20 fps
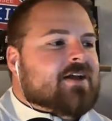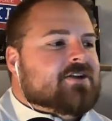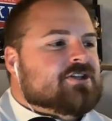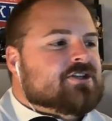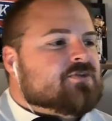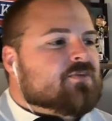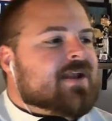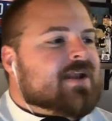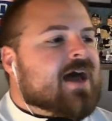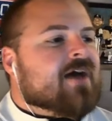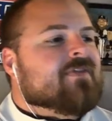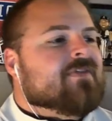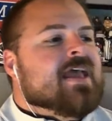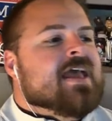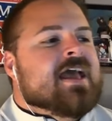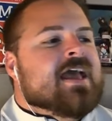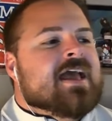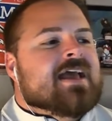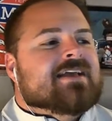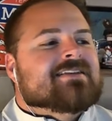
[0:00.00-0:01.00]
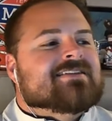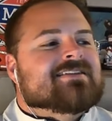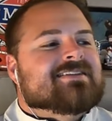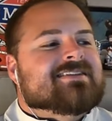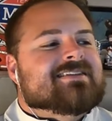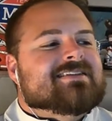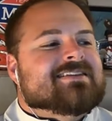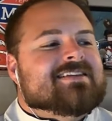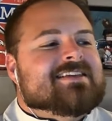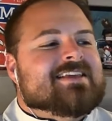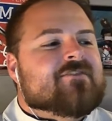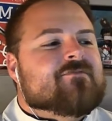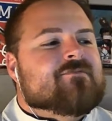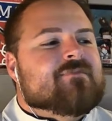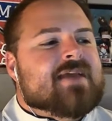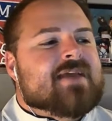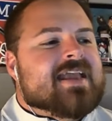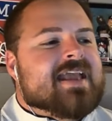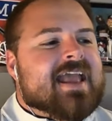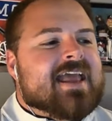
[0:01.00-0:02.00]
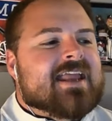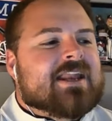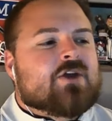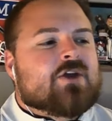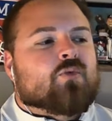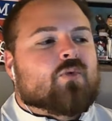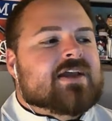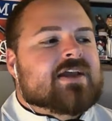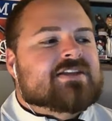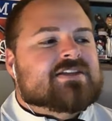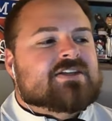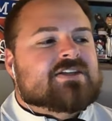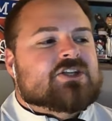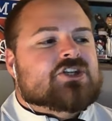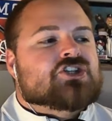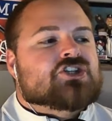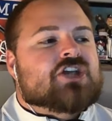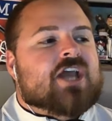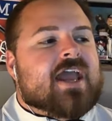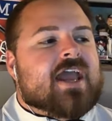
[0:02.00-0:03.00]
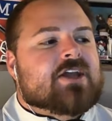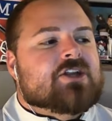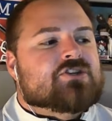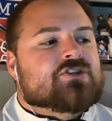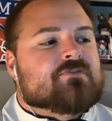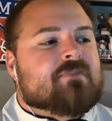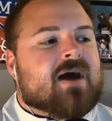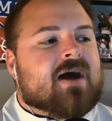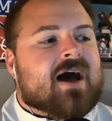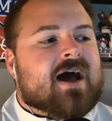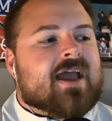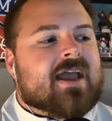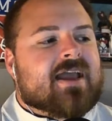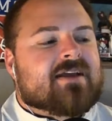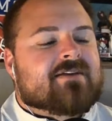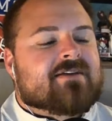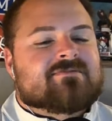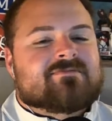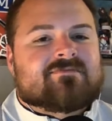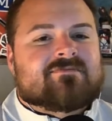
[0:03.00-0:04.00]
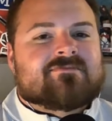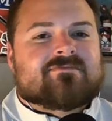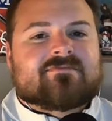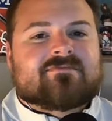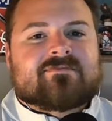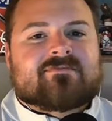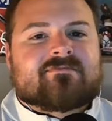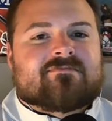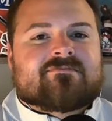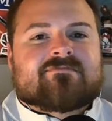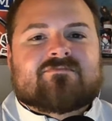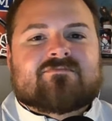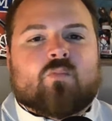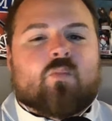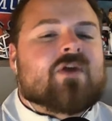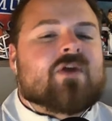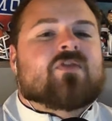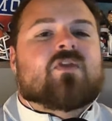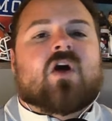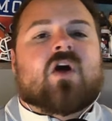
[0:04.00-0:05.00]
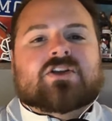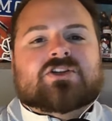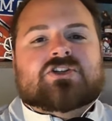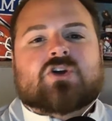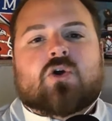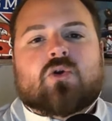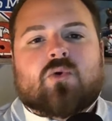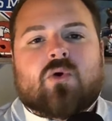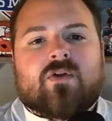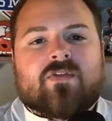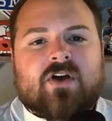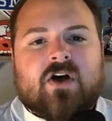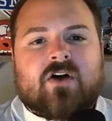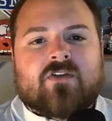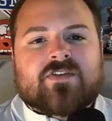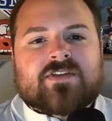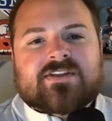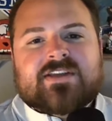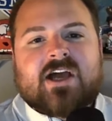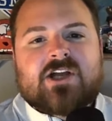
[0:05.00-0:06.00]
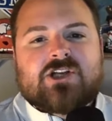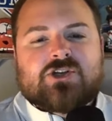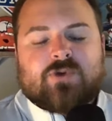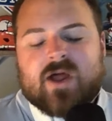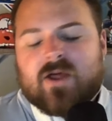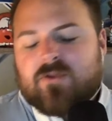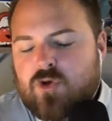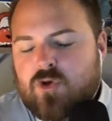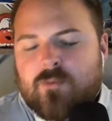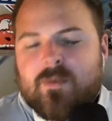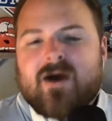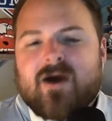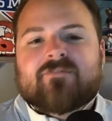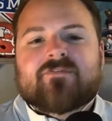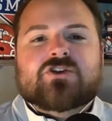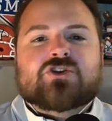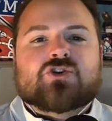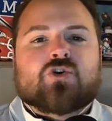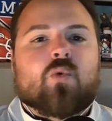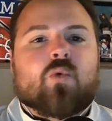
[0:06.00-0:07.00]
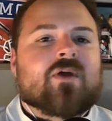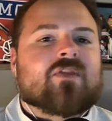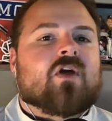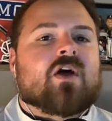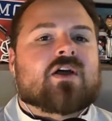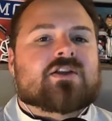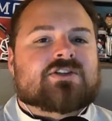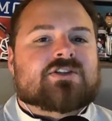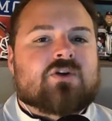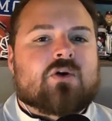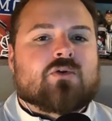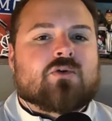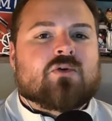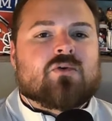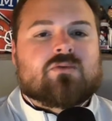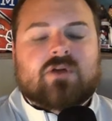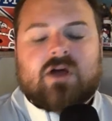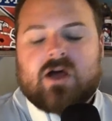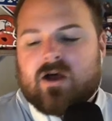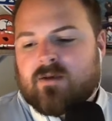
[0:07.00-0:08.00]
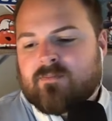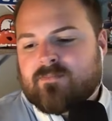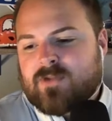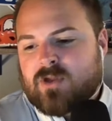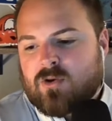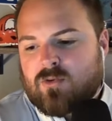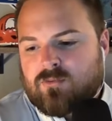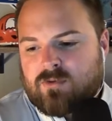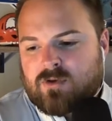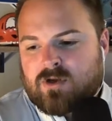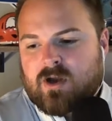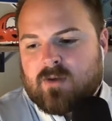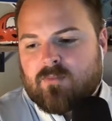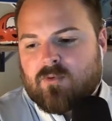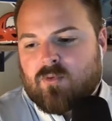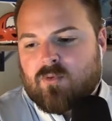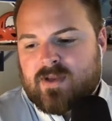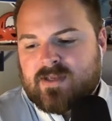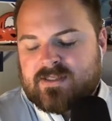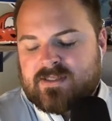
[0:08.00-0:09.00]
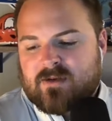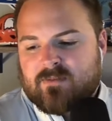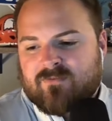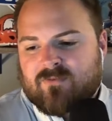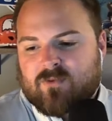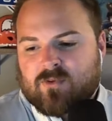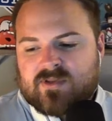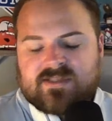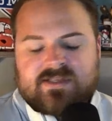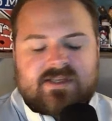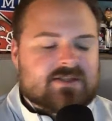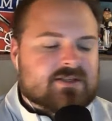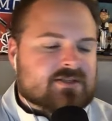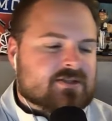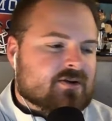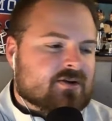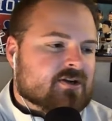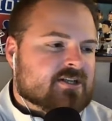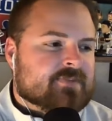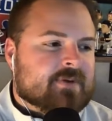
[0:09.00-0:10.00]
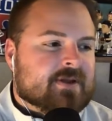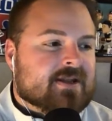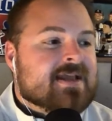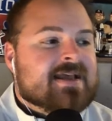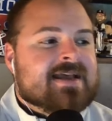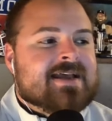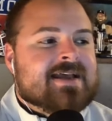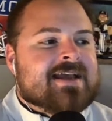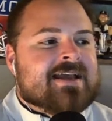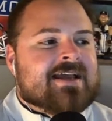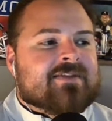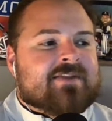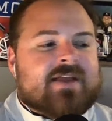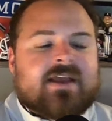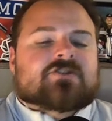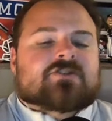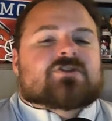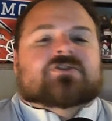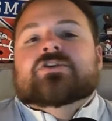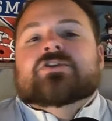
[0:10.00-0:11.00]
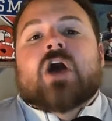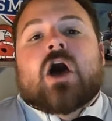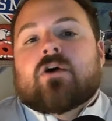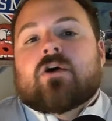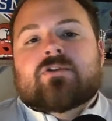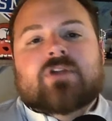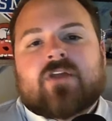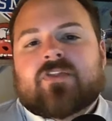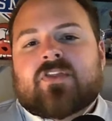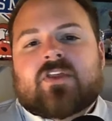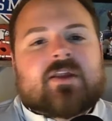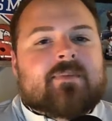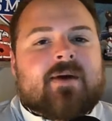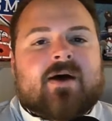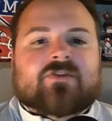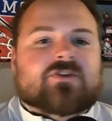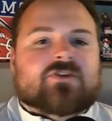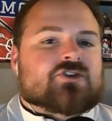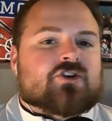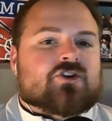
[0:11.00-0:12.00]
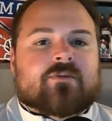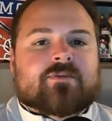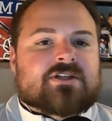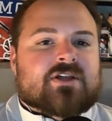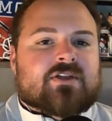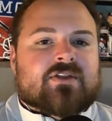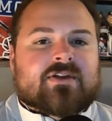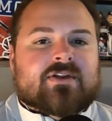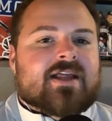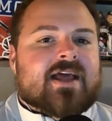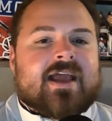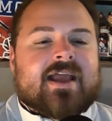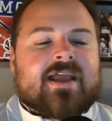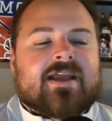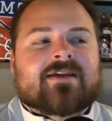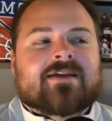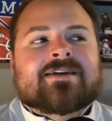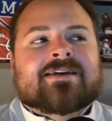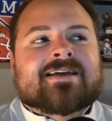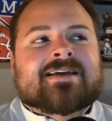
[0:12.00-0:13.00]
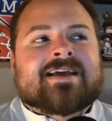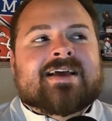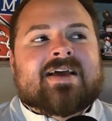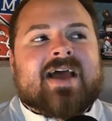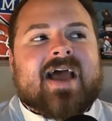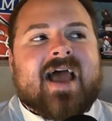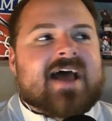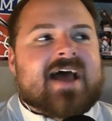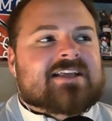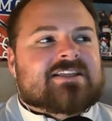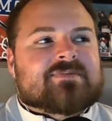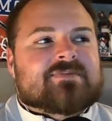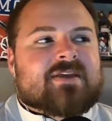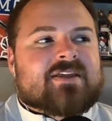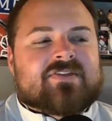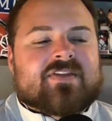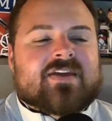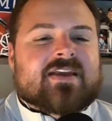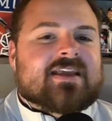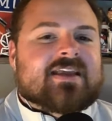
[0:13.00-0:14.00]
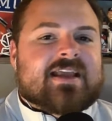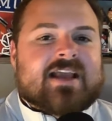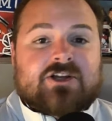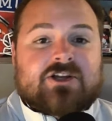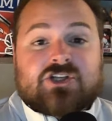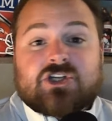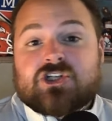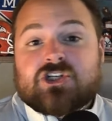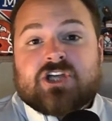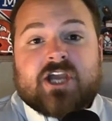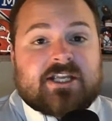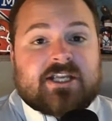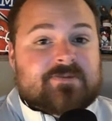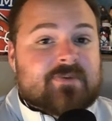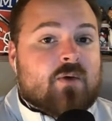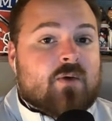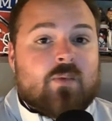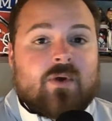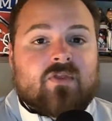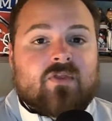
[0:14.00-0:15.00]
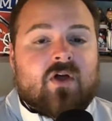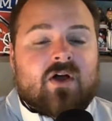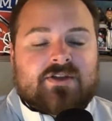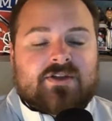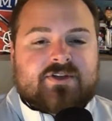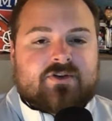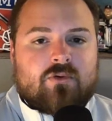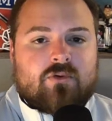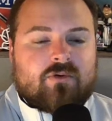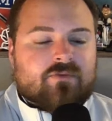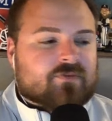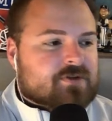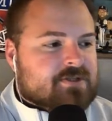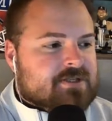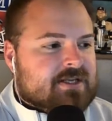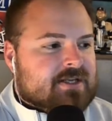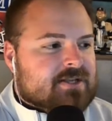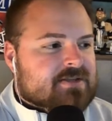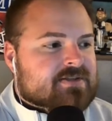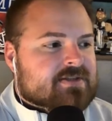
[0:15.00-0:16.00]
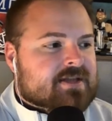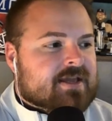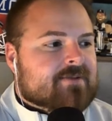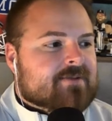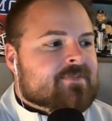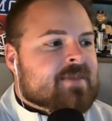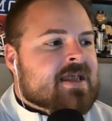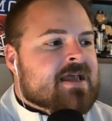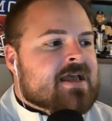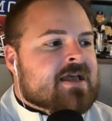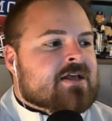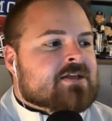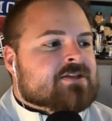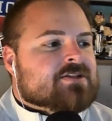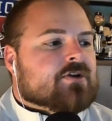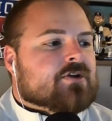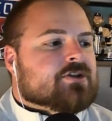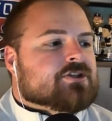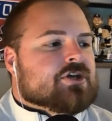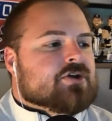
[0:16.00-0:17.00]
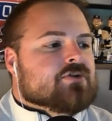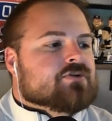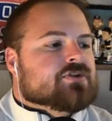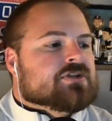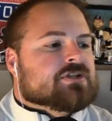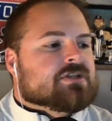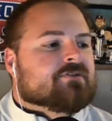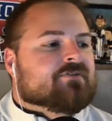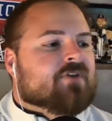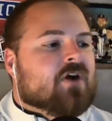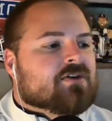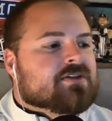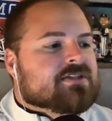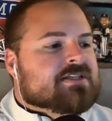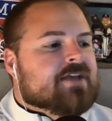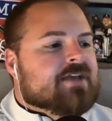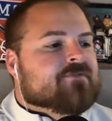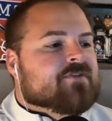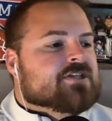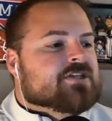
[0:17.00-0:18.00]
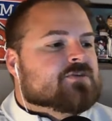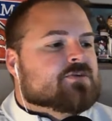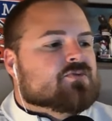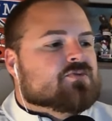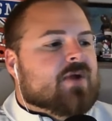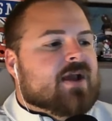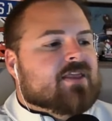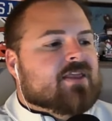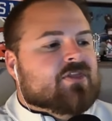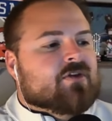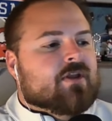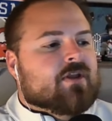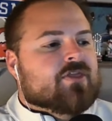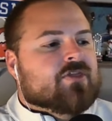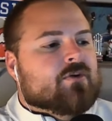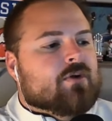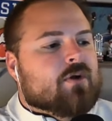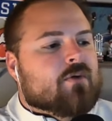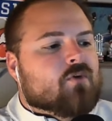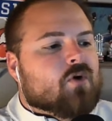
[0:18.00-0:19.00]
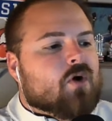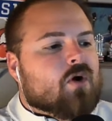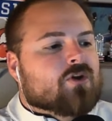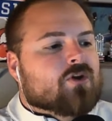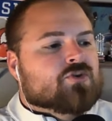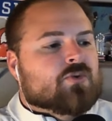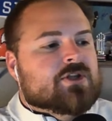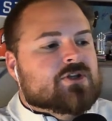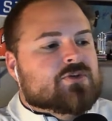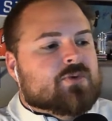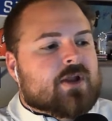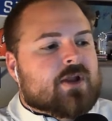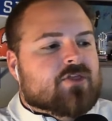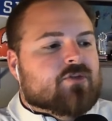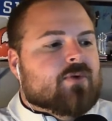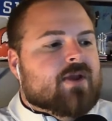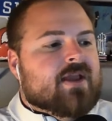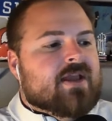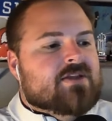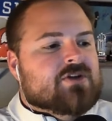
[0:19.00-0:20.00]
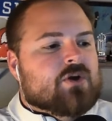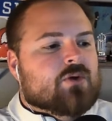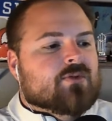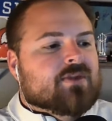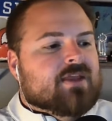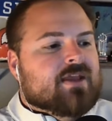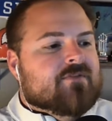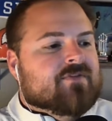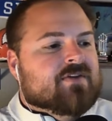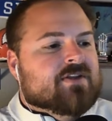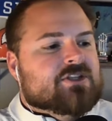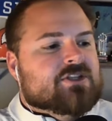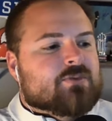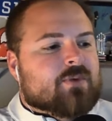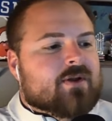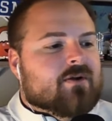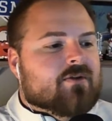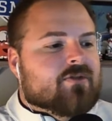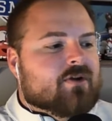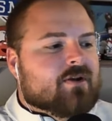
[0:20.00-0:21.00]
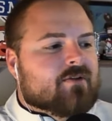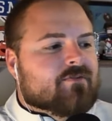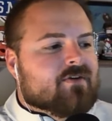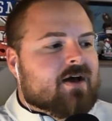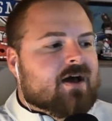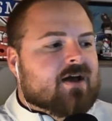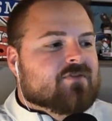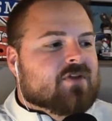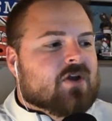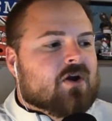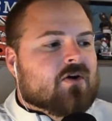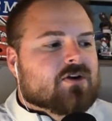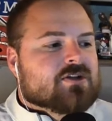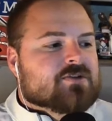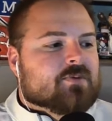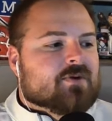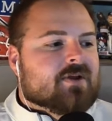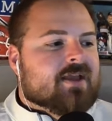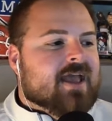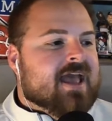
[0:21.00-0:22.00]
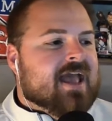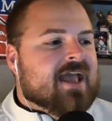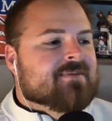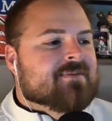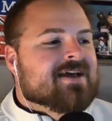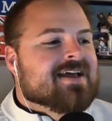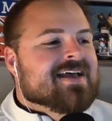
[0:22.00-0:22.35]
just went out, give me any reason to change my win-loss total on the schedule. I'll do my official win-loss total a couple of weeks here before the season starts. But the answer is no. Nothing about the scrimmage the other day has me thinking I should change my win-loss total for Tennessee. Let's go to Deuce. The Vols defense was ranked 33rd overall in 2023. Total defense, 335 yards per game.